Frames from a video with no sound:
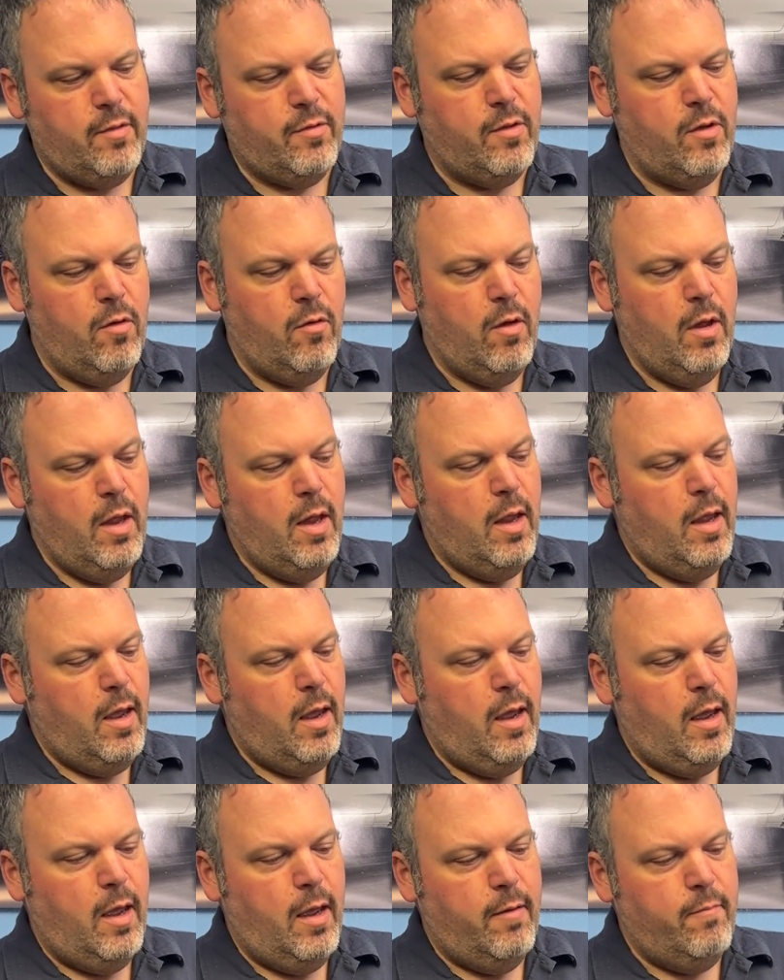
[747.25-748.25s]
So
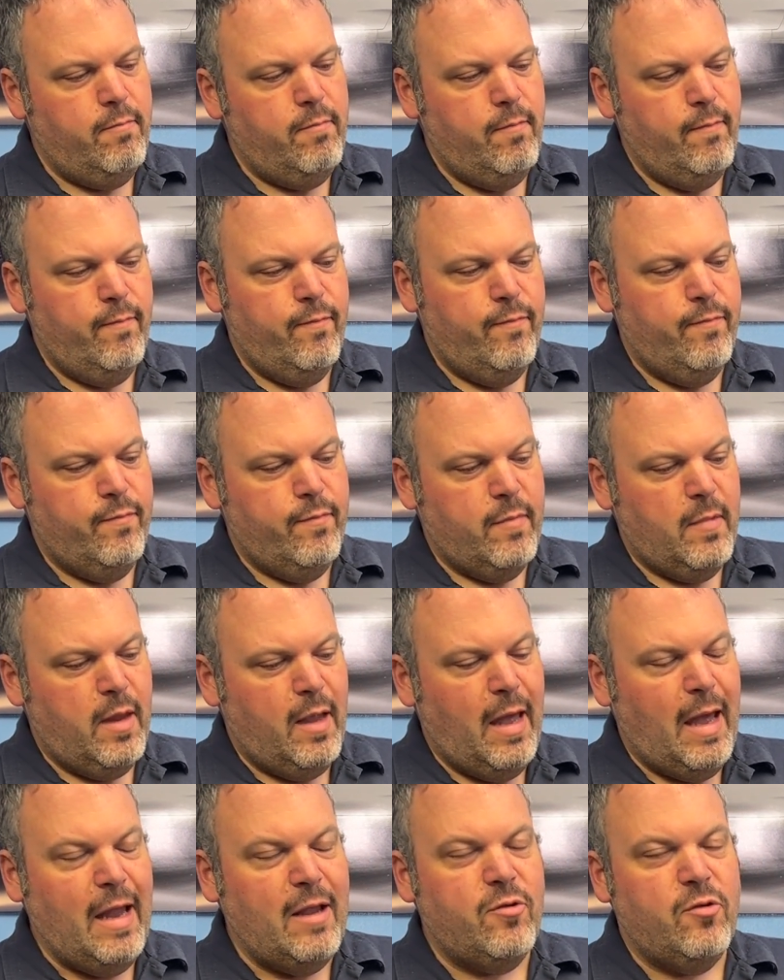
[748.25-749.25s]

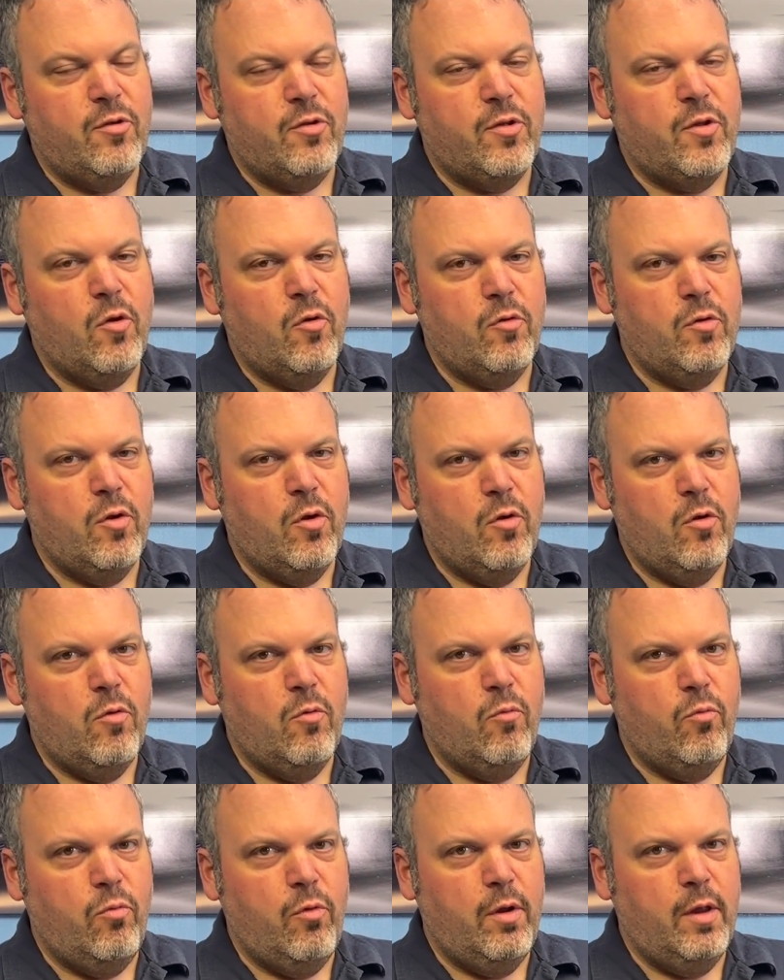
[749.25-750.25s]
I just don't know
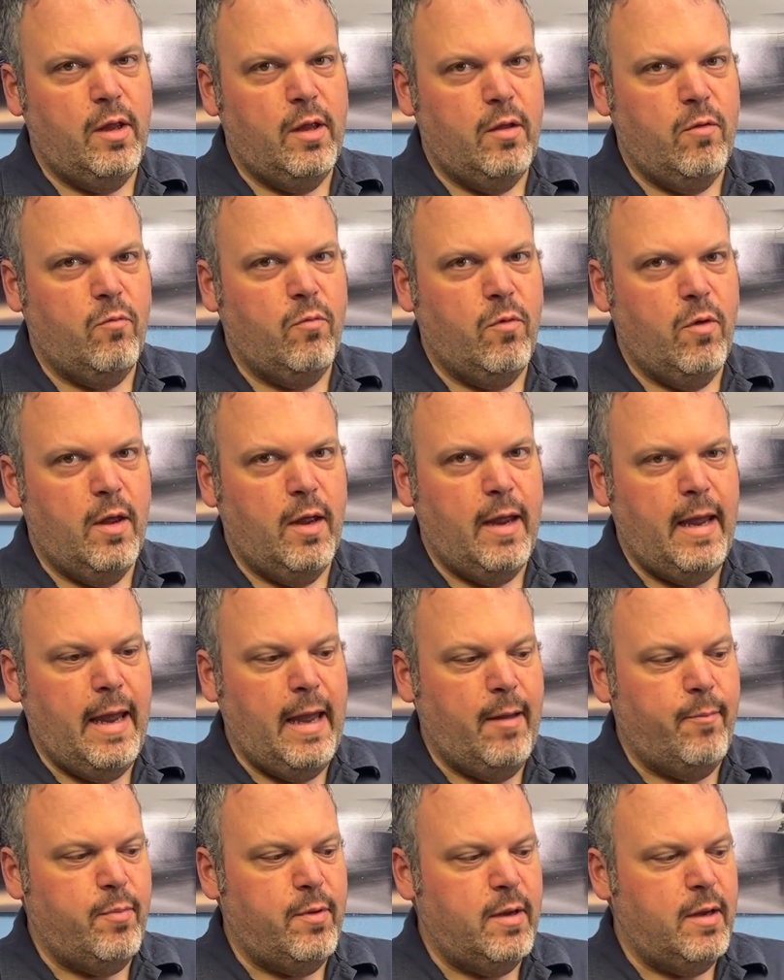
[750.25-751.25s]
really what
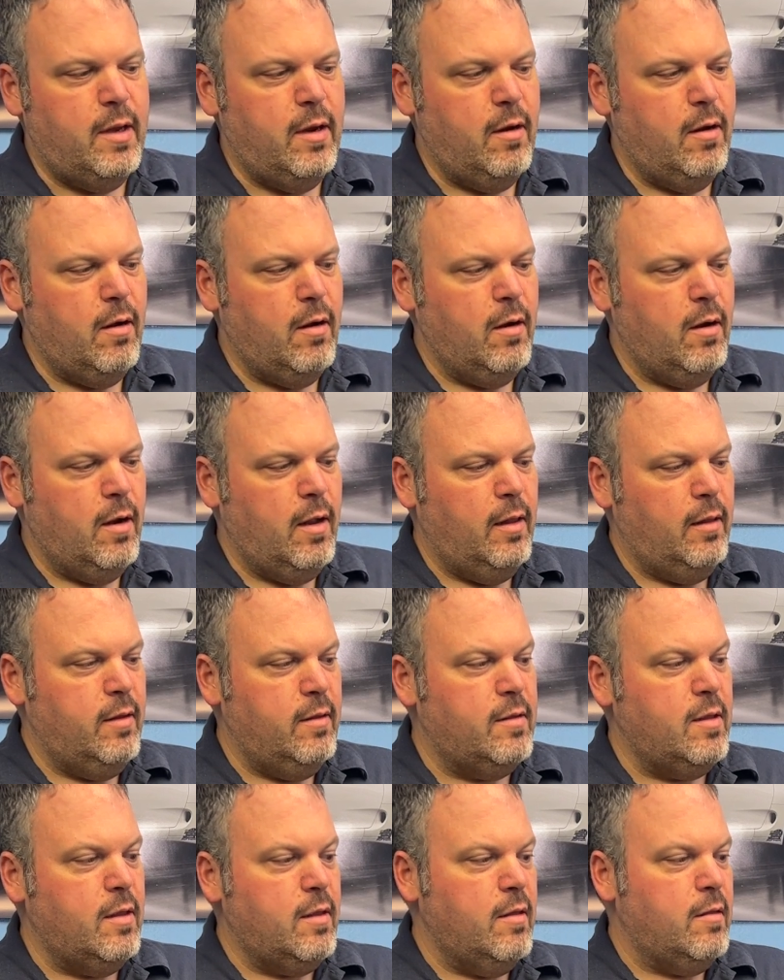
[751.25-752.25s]
happened here, at
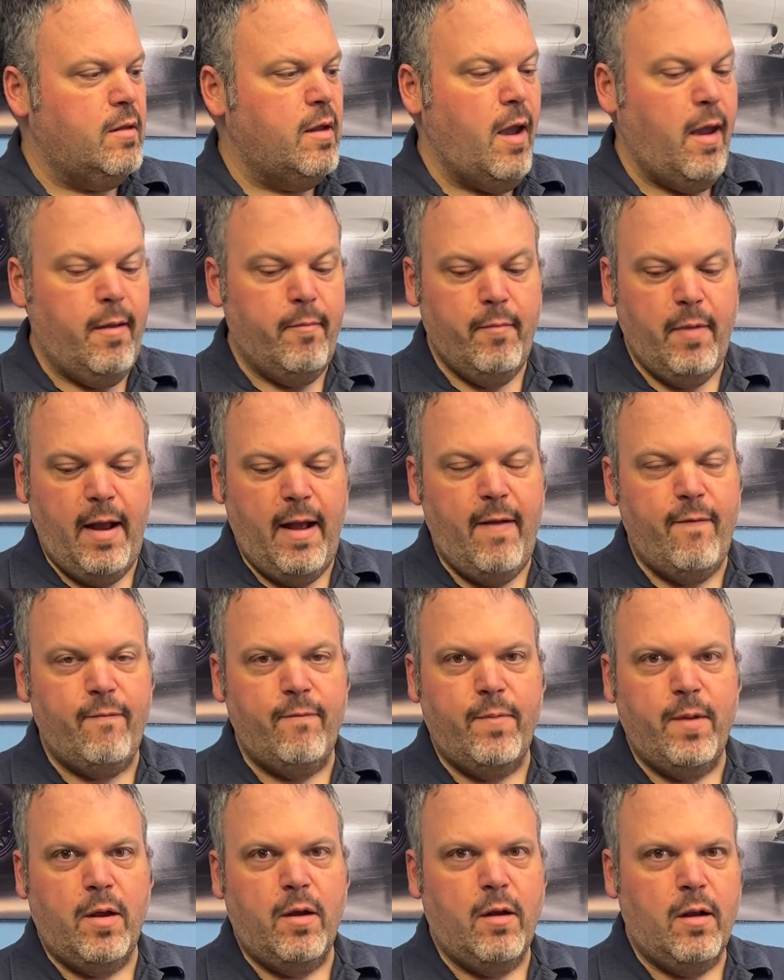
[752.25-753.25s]
least at this time. I haven't
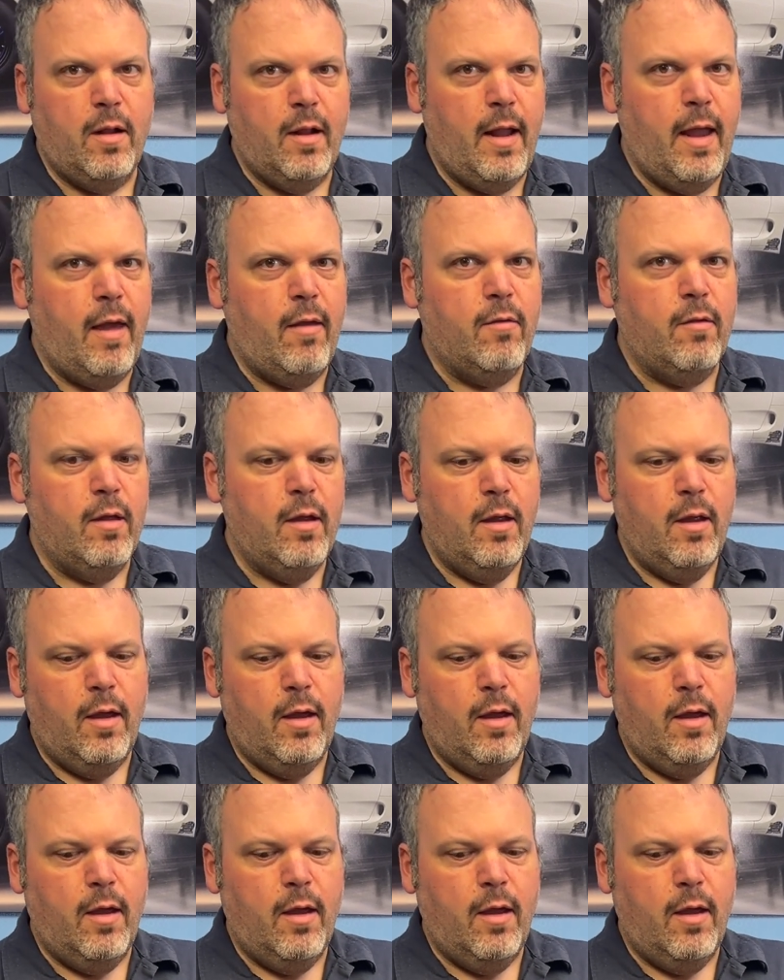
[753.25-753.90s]
figured it out.